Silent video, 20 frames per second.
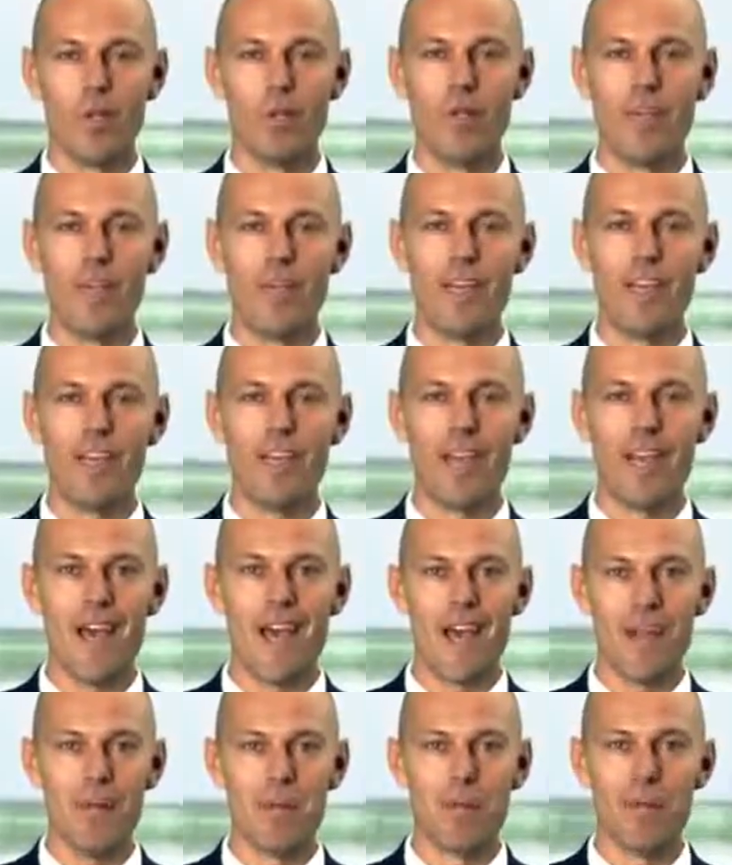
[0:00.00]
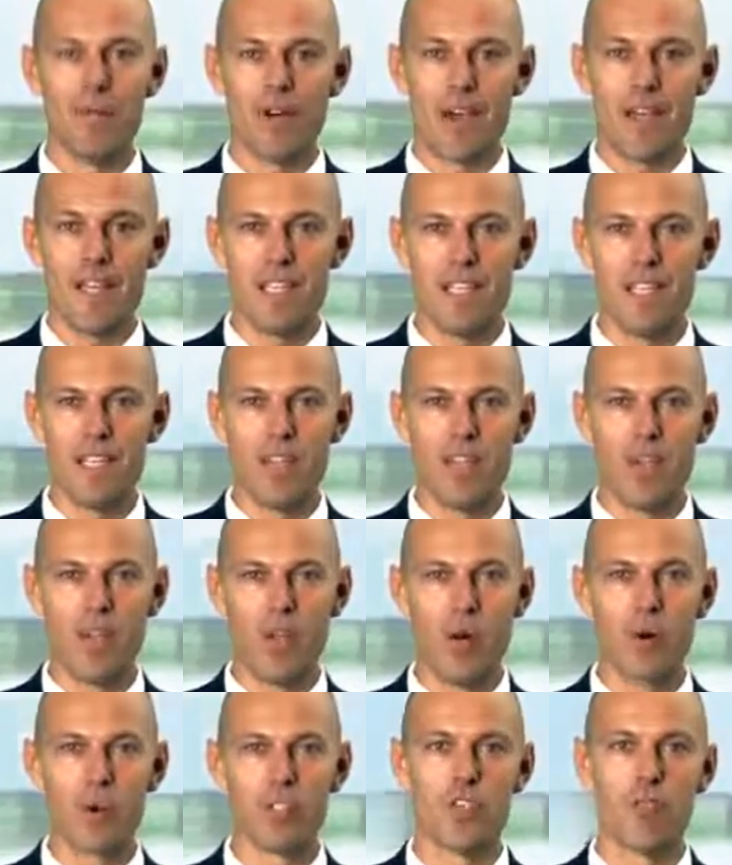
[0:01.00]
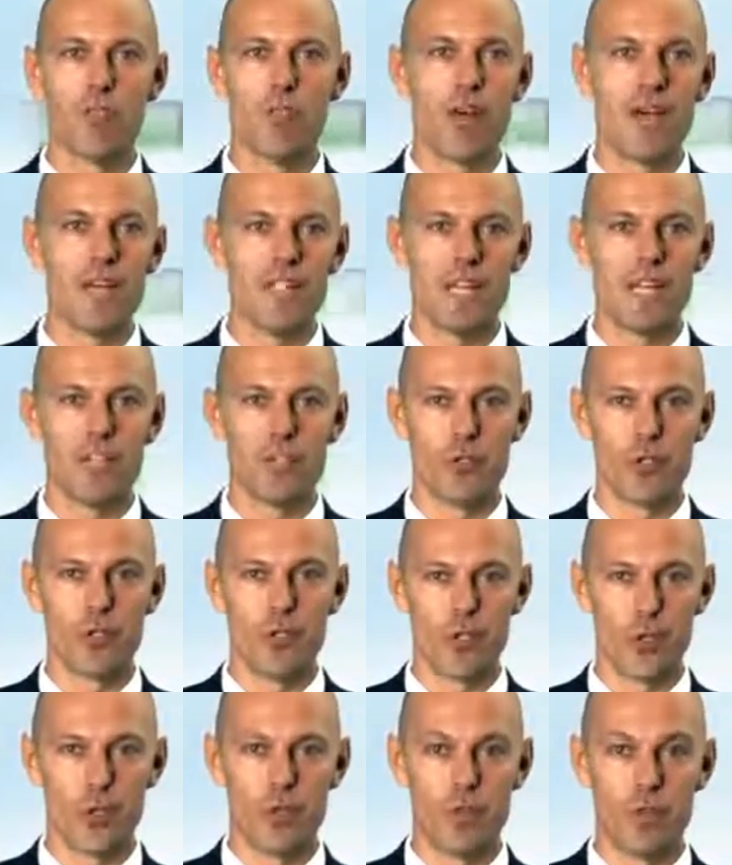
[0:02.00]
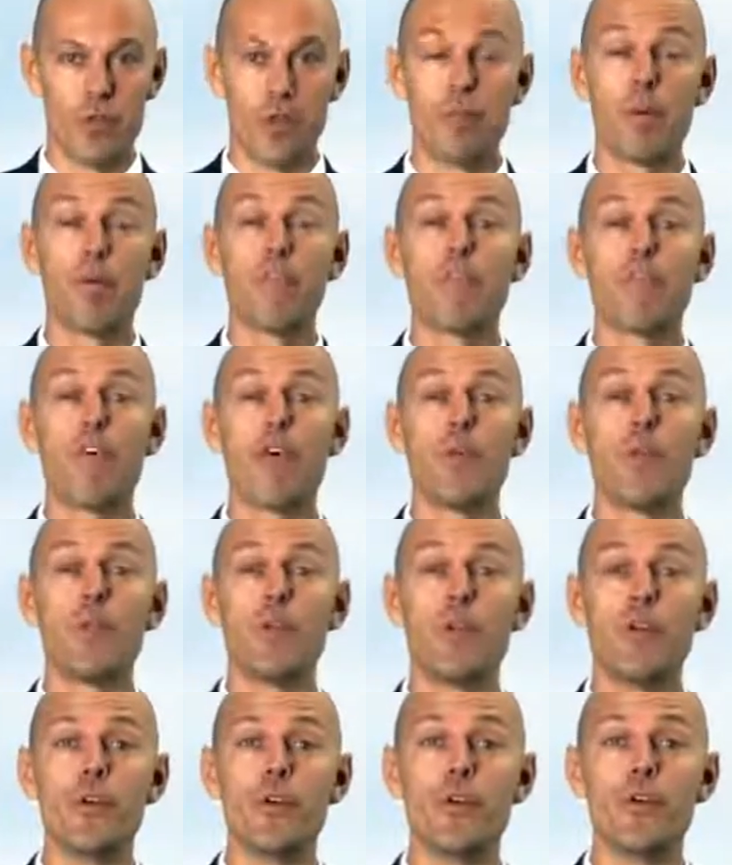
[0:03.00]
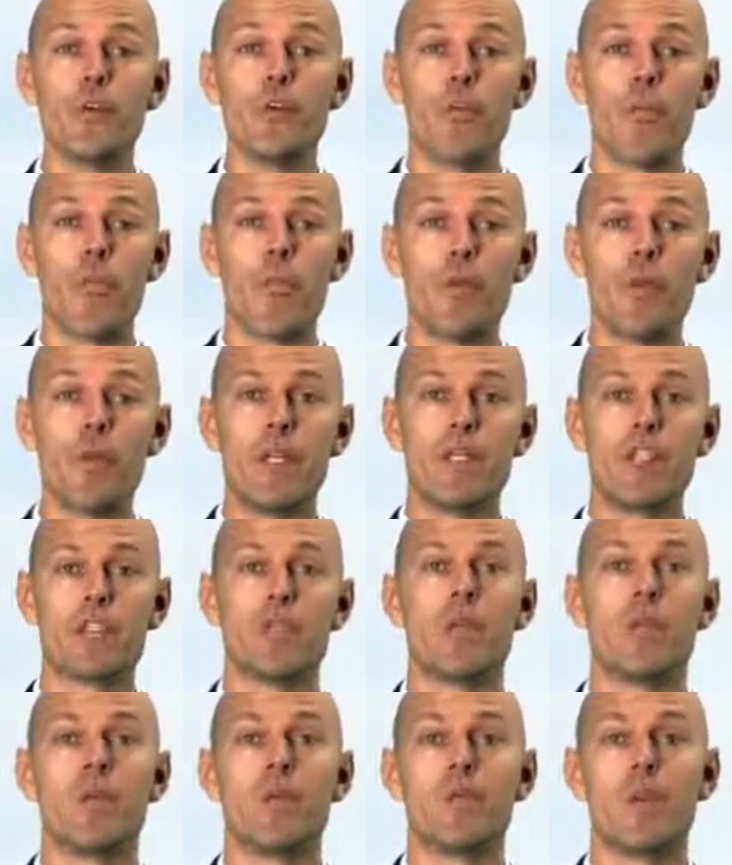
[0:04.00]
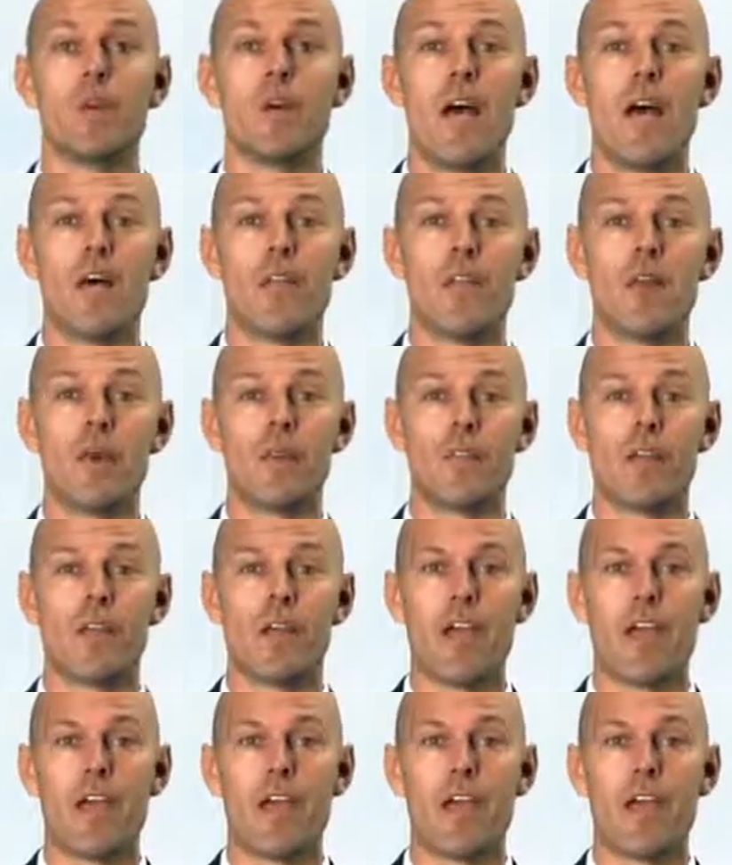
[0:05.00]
We'll be looking at price and the laws of price action shortly, but before we do, we need to have a look at the